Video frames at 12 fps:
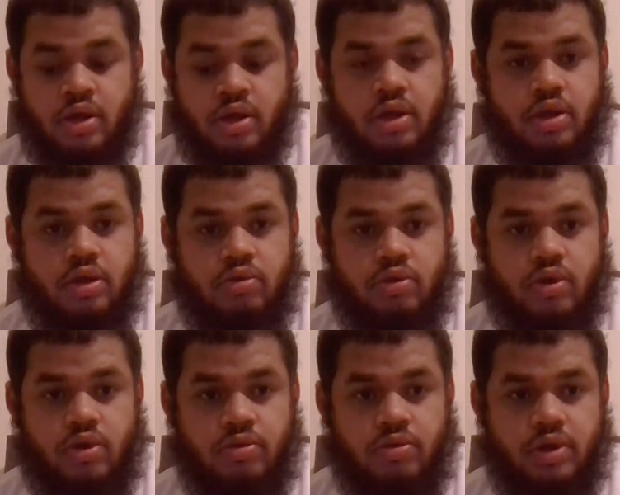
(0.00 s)
You know
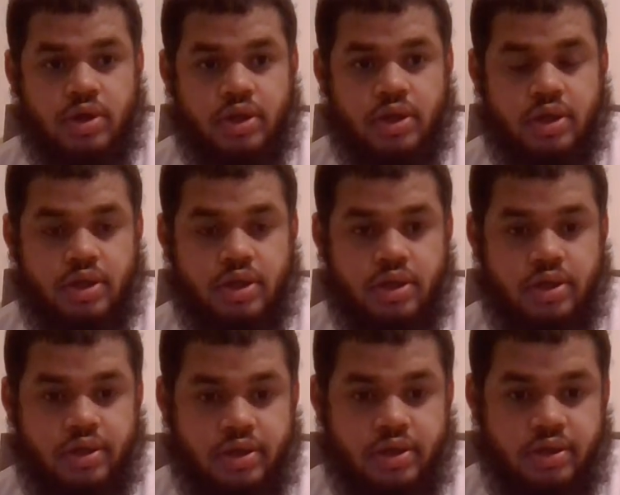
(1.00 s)
what it
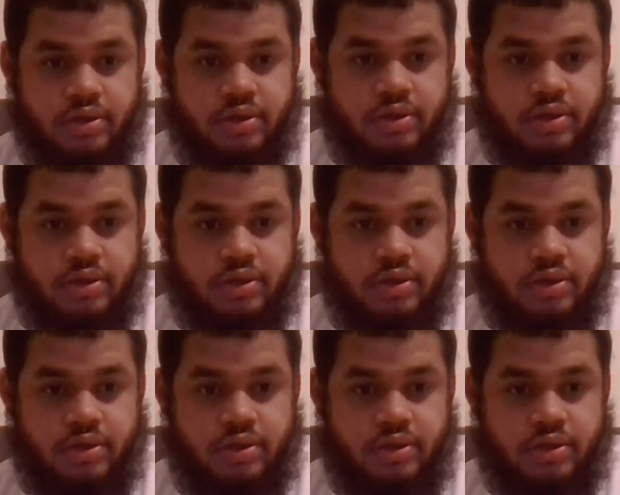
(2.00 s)
is.